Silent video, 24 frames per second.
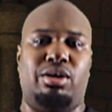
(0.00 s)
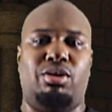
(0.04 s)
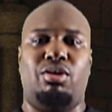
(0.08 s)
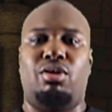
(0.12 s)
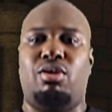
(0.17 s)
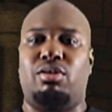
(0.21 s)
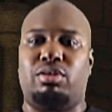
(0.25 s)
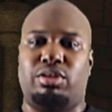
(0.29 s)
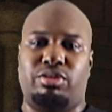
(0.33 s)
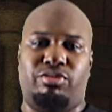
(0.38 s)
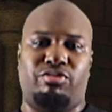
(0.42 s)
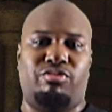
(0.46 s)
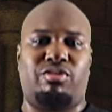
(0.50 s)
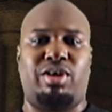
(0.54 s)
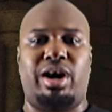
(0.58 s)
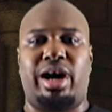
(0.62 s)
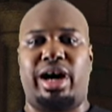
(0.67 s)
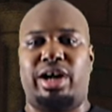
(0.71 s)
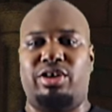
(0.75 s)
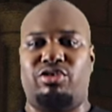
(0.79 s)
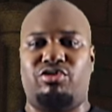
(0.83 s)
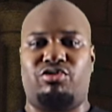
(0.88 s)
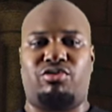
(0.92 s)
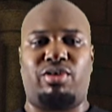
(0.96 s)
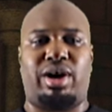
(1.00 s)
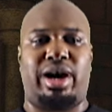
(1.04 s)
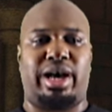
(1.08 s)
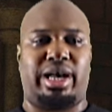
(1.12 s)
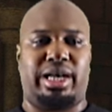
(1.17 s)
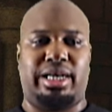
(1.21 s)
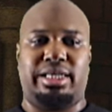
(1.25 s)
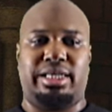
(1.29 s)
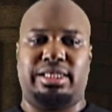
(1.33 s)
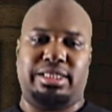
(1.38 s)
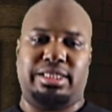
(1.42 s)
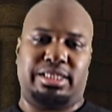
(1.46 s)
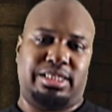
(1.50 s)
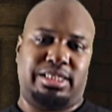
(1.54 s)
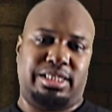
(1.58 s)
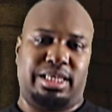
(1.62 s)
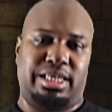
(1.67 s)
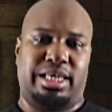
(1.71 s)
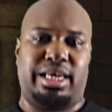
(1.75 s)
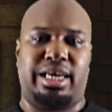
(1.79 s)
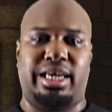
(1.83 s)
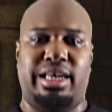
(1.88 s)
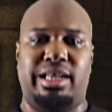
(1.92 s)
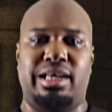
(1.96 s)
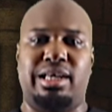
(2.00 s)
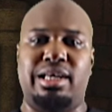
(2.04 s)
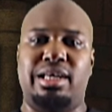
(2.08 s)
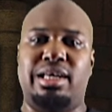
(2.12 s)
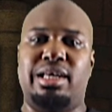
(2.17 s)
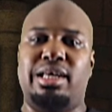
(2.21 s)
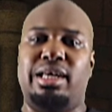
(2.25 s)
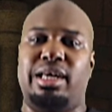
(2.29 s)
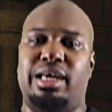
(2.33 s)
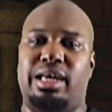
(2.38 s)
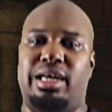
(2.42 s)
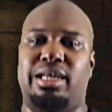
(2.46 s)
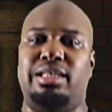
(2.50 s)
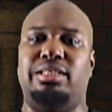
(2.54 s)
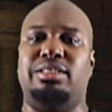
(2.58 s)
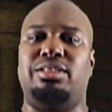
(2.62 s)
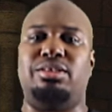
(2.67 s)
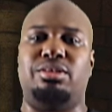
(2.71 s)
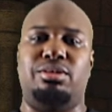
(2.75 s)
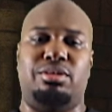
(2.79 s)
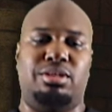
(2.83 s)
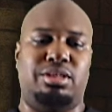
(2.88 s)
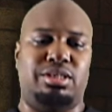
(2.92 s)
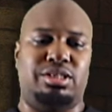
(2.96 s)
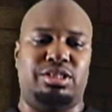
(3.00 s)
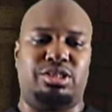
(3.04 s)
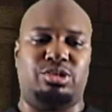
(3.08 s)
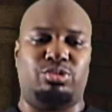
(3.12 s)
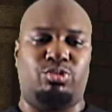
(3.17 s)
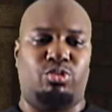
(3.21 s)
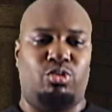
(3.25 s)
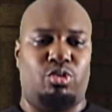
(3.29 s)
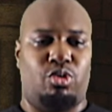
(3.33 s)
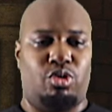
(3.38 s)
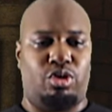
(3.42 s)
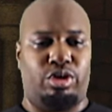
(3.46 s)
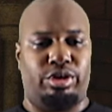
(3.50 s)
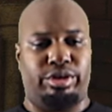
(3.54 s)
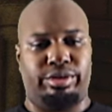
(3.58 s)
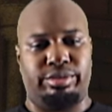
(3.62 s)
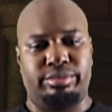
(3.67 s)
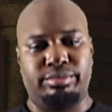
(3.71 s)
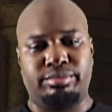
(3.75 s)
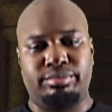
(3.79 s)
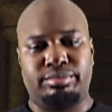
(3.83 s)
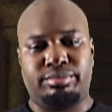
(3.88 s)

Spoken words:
at all to ride dragons to get into this war.